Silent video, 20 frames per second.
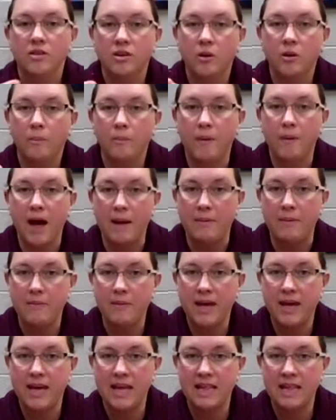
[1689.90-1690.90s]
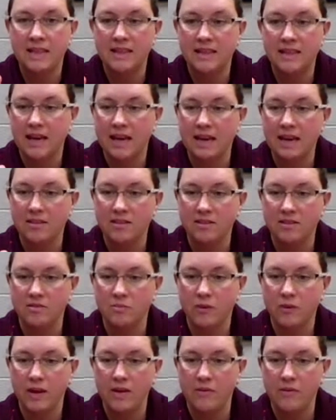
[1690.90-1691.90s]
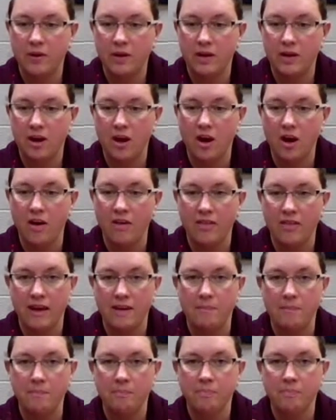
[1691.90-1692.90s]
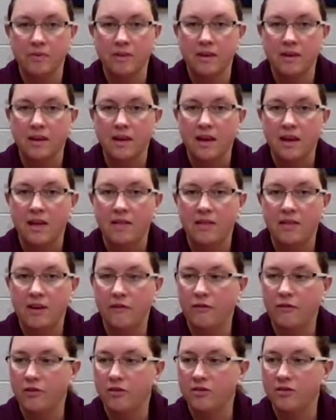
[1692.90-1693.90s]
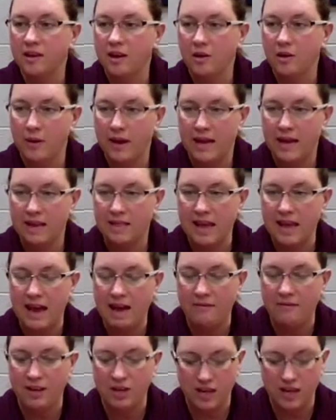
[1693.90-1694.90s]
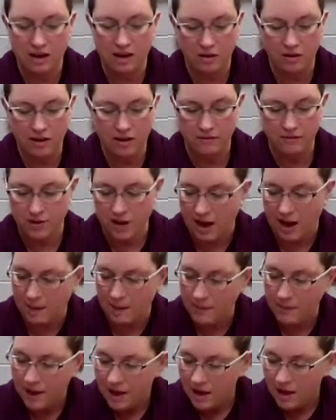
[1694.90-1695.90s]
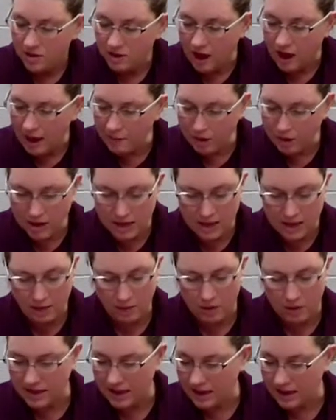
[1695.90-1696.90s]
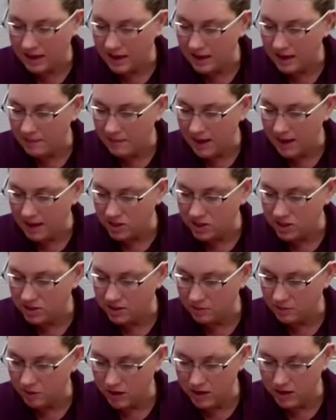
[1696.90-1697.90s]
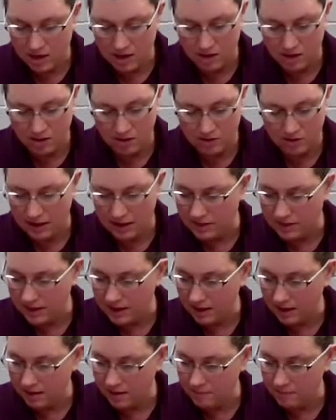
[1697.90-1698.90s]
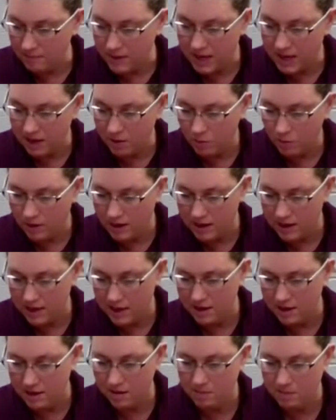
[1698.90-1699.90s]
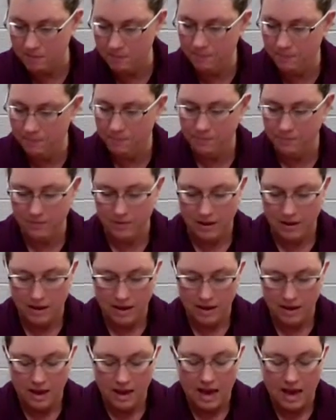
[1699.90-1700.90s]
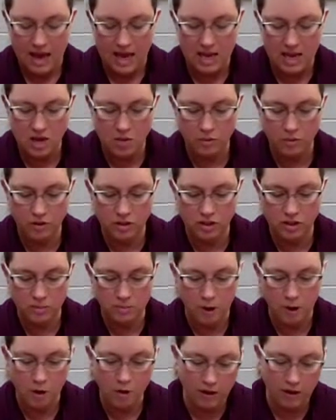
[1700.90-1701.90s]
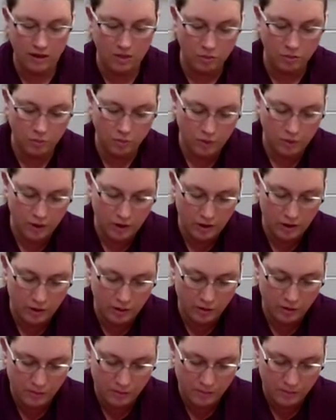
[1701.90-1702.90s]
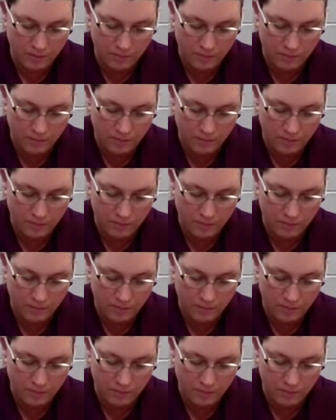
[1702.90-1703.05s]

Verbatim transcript: little bobby pins, I guess is what you would call them. They're for sewing. They have the decorative top. So I'm going to get one that kind of matches. I'm going to use, I think, a pink one here. And you will just poke it through